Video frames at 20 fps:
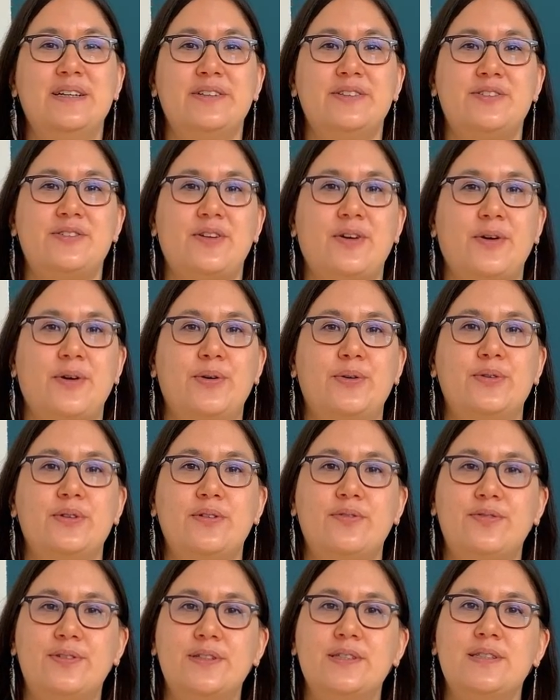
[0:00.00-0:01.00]
So the
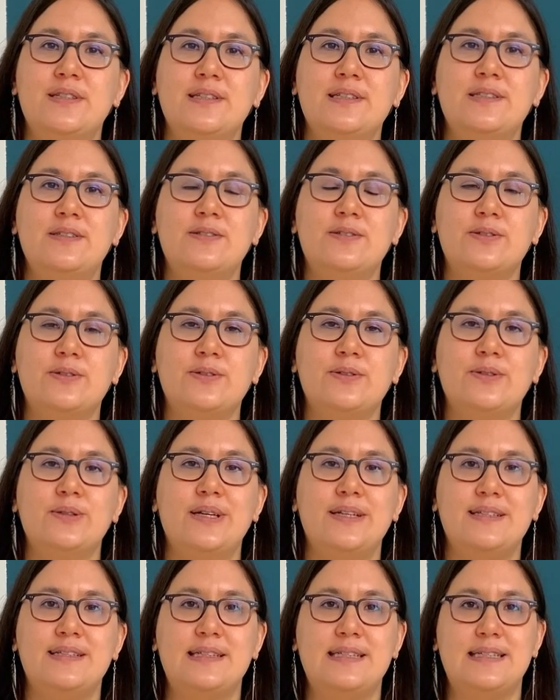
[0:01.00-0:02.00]
first thing to do
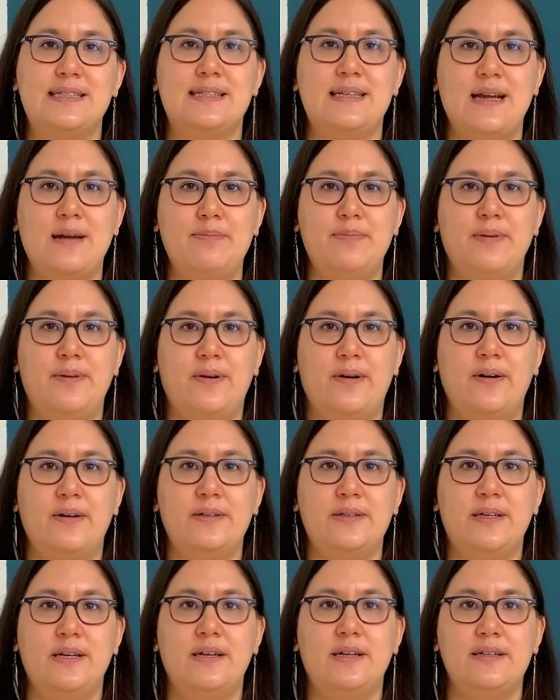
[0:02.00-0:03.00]
is to step
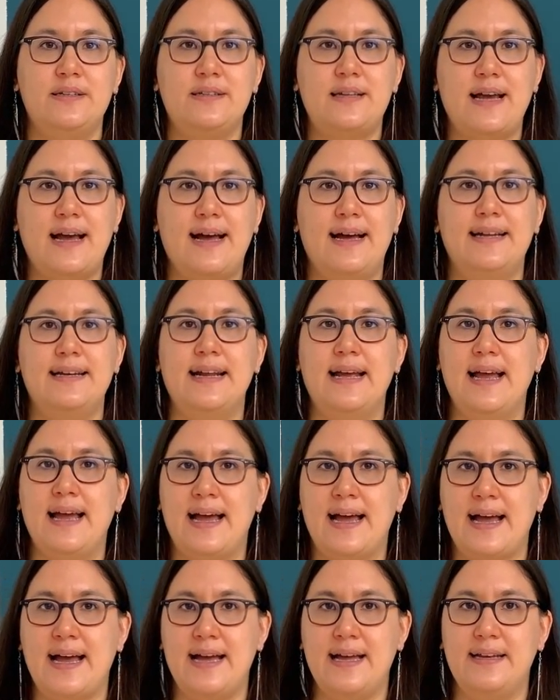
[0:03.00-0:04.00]
on that
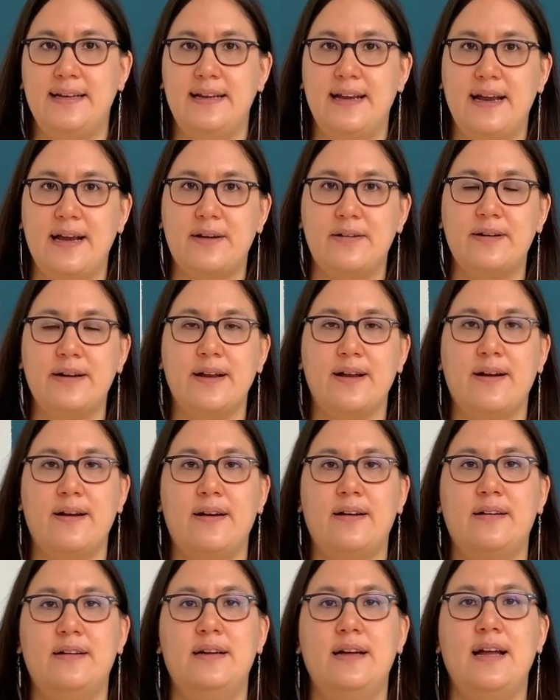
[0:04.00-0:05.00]
head
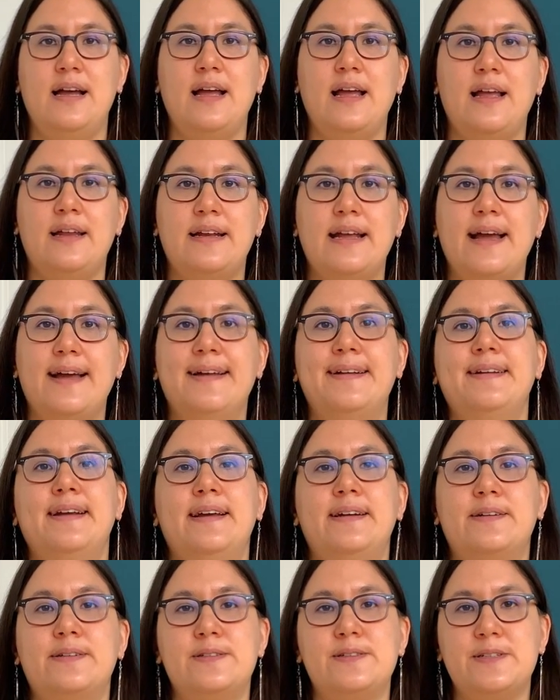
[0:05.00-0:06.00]
area and head
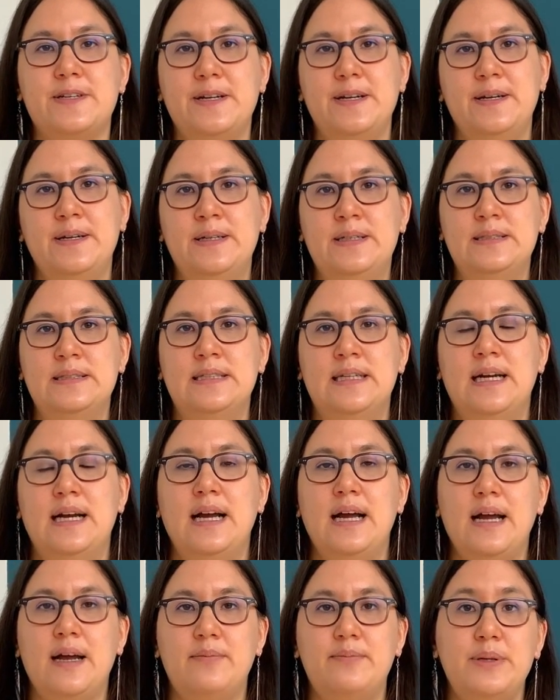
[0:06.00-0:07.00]
energy.
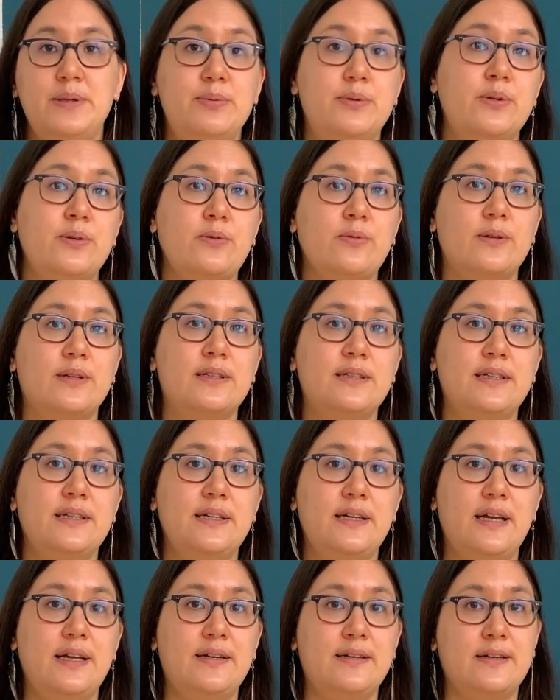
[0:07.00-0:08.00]
And people who are
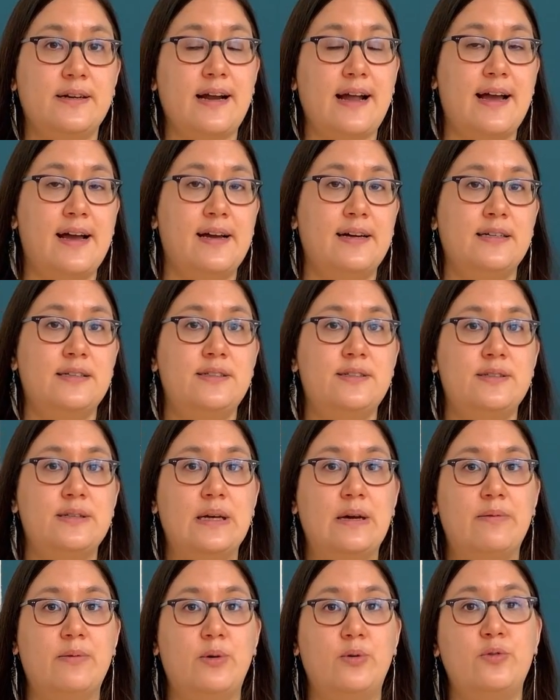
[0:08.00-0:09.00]
really in their heads
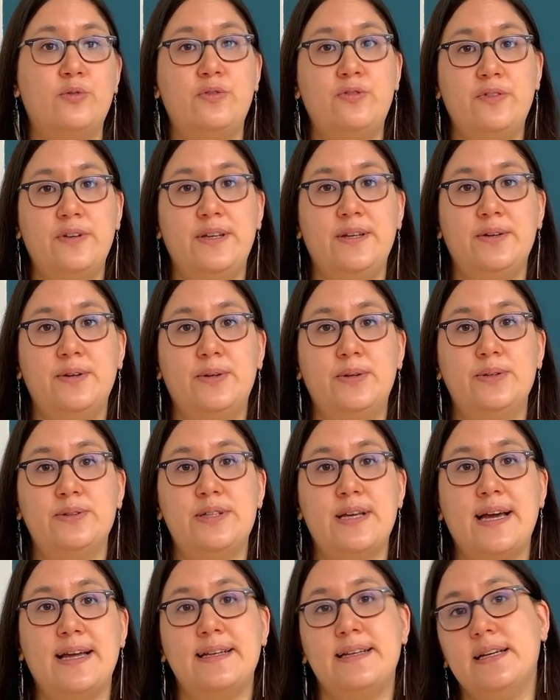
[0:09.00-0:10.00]
will feel
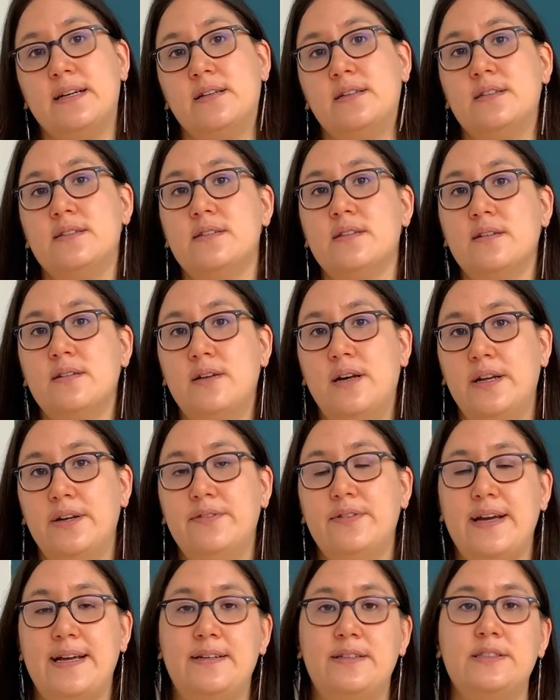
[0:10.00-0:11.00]
that there is a lot
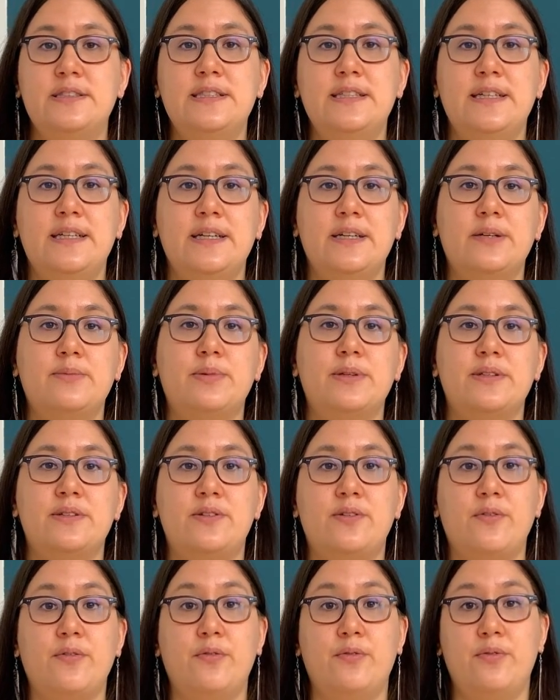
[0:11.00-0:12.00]
of energy here, but
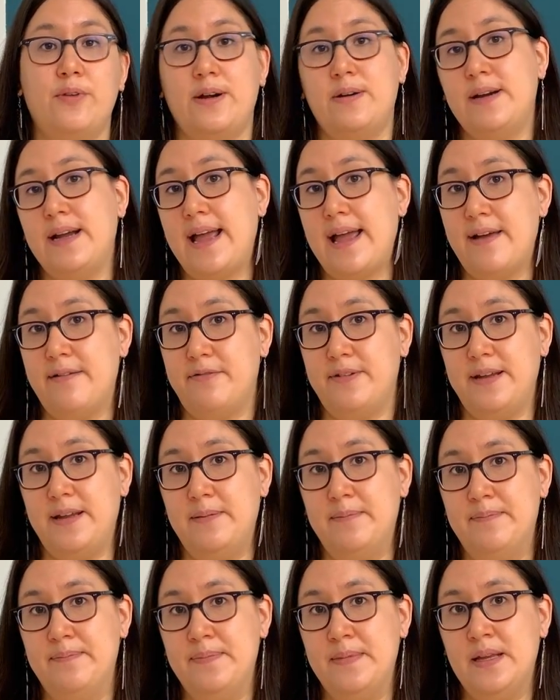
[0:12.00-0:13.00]
it's very heavy